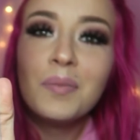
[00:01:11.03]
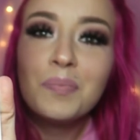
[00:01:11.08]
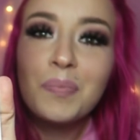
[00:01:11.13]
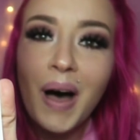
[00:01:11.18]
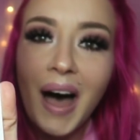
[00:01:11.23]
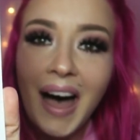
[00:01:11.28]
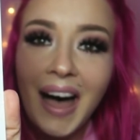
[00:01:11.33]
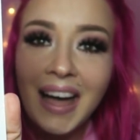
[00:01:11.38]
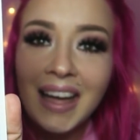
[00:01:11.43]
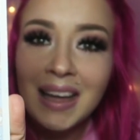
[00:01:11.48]

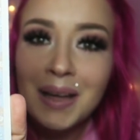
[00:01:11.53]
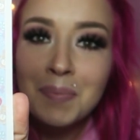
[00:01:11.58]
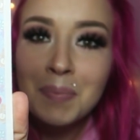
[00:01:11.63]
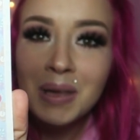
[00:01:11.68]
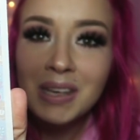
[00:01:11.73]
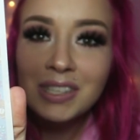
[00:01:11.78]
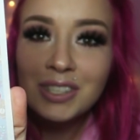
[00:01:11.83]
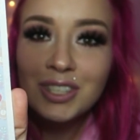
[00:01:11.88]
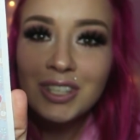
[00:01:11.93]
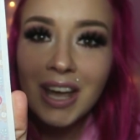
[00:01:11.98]
by
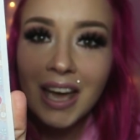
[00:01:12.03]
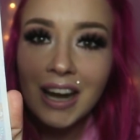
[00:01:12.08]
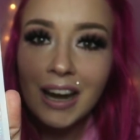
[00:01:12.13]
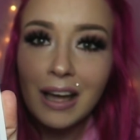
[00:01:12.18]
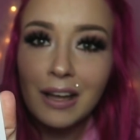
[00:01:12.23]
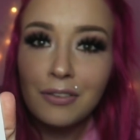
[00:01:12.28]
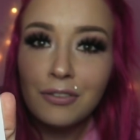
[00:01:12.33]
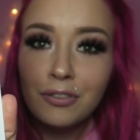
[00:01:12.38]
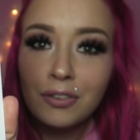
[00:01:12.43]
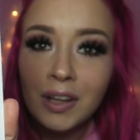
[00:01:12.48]
Miss
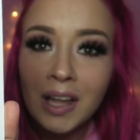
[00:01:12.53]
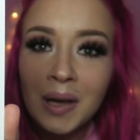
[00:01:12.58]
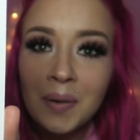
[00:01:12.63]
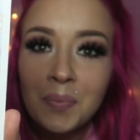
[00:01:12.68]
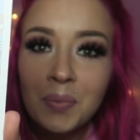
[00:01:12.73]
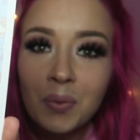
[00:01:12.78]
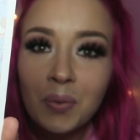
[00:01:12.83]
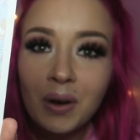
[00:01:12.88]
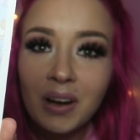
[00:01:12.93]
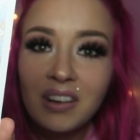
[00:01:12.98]
Jedi
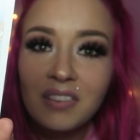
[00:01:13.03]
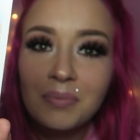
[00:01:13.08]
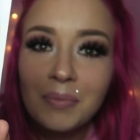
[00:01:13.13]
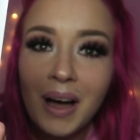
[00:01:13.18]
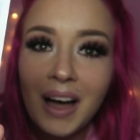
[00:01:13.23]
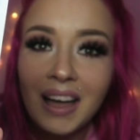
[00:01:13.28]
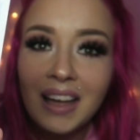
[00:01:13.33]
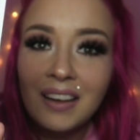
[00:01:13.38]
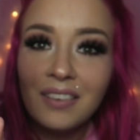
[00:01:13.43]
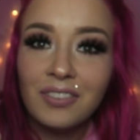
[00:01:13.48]
Flip, one of
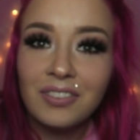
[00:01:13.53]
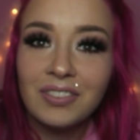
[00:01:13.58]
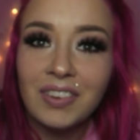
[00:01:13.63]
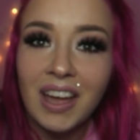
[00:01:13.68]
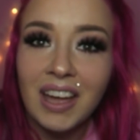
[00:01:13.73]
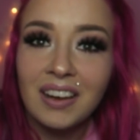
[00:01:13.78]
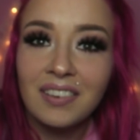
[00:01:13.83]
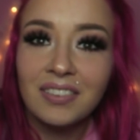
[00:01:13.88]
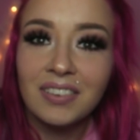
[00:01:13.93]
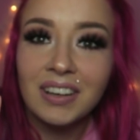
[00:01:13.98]
my
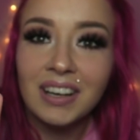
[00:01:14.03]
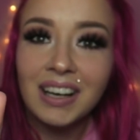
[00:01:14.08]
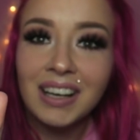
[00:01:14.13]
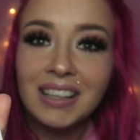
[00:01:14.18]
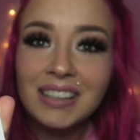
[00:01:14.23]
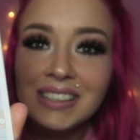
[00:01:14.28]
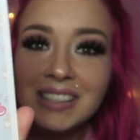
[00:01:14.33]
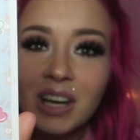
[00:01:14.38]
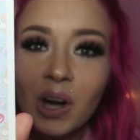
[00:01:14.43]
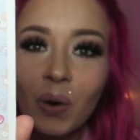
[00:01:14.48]

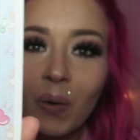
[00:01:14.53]
favorite